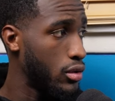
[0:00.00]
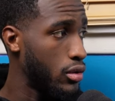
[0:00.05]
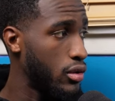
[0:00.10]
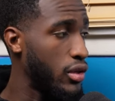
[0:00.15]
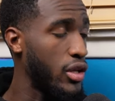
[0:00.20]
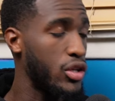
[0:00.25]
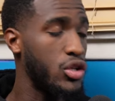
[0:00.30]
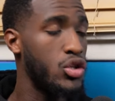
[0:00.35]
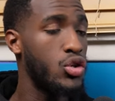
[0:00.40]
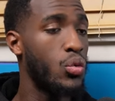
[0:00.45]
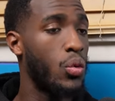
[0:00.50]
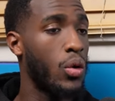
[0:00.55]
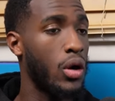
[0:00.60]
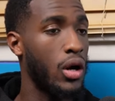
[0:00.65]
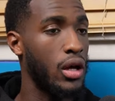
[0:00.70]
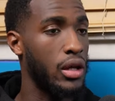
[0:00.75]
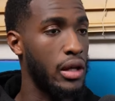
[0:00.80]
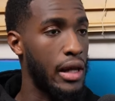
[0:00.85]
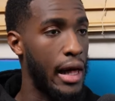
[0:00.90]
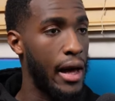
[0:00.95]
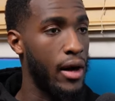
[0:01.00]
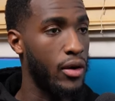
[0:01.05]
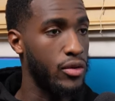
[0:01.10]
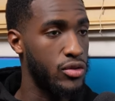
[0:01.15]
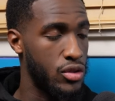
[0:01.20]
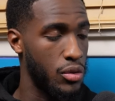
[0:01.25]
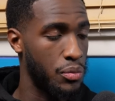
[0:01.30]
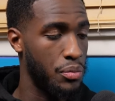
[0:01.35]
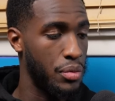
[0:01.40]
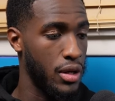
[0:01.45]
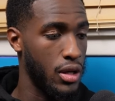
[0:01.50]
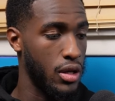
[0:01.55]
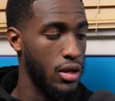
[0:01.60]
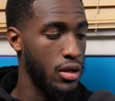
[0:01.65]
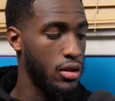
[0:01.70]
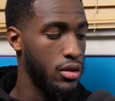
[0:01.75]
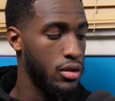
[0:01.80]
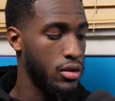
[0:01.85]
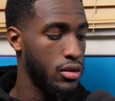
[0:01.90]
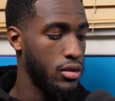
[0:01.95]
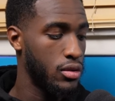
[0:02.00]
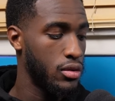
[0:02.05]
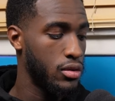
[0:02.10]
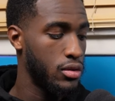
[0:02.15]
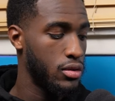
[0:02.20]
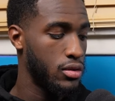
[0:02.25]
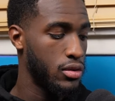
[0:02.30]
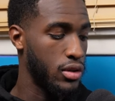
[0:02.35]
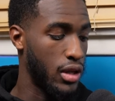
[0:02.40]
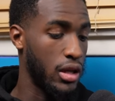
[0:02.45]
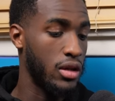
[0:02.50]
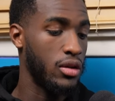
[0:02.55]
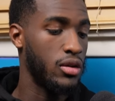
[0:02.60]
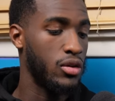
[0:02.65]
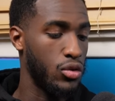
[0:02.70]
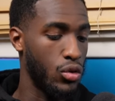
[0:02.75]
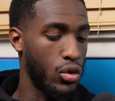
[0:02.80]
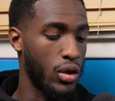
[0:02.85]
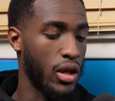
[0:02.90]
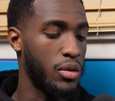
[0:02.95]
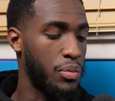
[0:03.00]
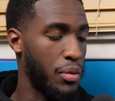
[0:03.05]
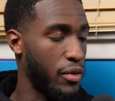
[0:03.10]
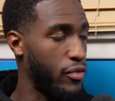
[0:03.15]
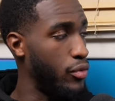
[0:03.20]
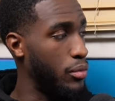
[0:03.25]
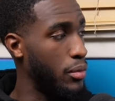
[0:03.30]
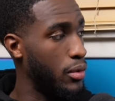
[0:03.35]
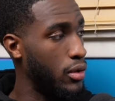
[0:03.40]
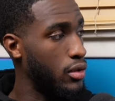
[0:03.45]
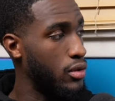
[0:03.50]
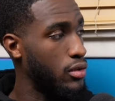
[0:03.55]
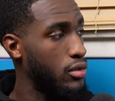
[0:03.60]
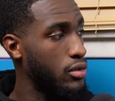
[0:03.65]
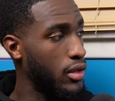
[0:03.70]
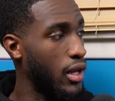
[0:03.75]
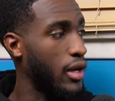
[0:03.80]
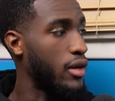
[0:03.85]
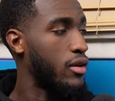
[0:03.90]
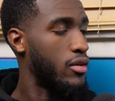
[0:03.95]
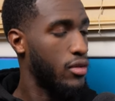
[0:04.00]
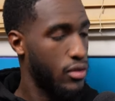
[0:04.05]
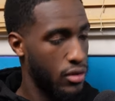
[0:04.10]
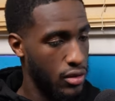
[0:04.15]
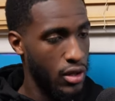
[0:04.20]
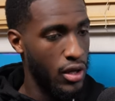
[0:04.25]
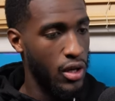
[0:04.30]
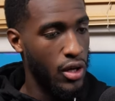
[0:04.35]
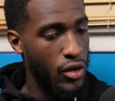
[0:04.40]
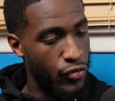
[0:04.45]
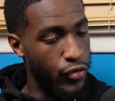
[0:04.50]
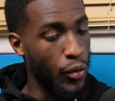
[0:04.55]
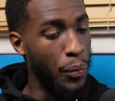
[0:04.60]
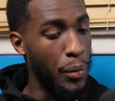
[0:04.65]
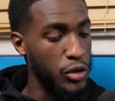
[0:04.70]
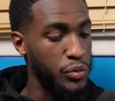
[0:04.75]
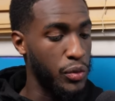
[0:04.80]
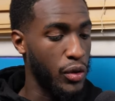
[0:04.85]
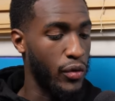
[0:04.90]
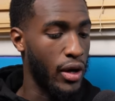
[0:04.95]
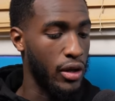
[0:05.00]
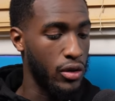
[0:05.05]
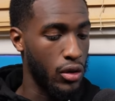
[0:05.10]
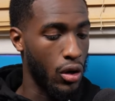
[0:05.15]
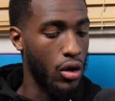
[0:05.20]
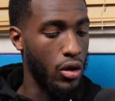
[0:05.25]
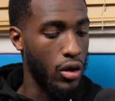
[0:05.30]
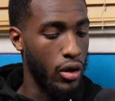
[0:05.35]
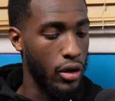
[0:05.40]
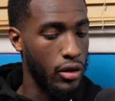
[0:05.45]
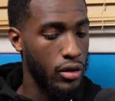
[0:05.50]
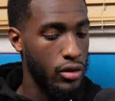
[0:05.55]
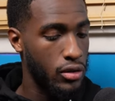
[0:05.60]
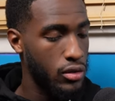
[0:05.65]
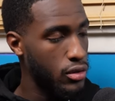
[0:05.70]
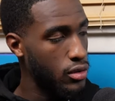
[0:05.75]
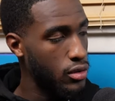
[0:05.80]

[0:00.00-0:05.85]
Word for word: than you were allowed to be... Then you're allowed to play football. Like, football's been around longer